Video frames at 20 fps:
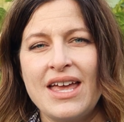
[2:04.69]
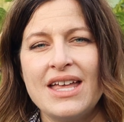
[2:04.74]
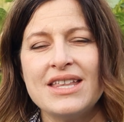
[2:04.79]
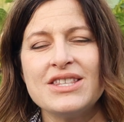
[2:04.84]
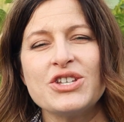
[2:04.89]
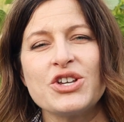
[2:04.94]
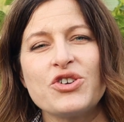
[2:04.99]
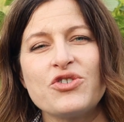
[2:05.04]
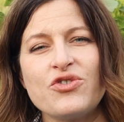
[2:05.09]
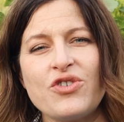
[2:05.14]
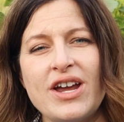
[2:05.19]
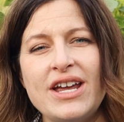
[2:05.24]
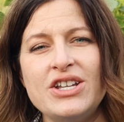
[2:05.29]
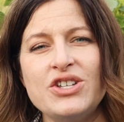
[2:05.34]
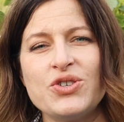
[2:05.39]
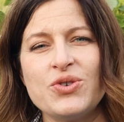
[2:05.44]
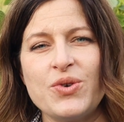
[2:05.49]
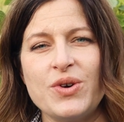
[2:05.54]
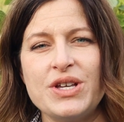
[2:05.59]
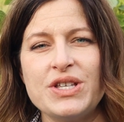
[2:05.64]
It's a great
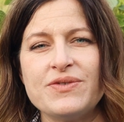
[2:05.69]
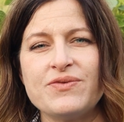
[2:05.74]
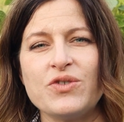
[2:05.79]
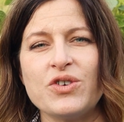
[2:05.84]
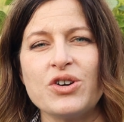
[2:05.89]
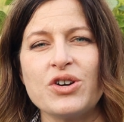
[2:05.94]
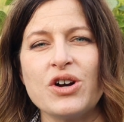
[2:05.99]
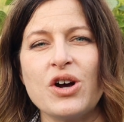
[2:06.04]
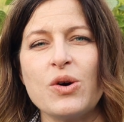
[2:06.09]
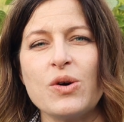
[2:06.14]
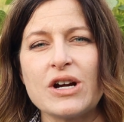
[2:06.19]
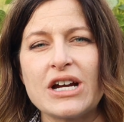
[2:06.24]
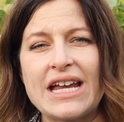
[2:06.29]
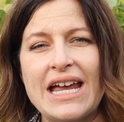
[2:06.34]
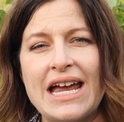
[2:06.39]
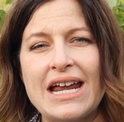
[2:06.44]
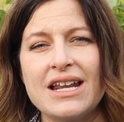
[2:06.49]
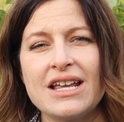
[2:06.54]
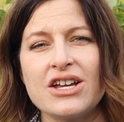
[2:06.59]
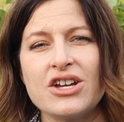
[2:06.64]
choice for
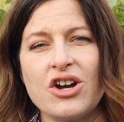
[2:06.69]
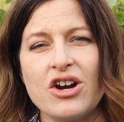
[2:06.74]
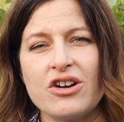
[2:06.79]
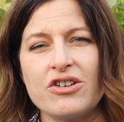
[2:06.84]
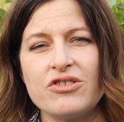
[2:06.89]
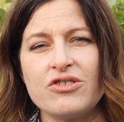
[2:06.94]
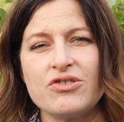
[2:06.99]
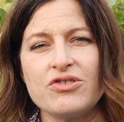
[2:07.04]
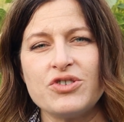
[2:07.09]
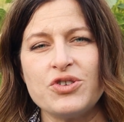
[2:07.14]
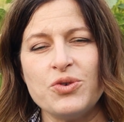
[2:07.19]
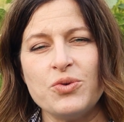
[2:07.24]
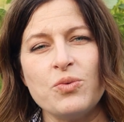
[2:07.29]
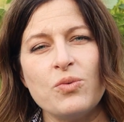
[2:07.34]
organic gardeners who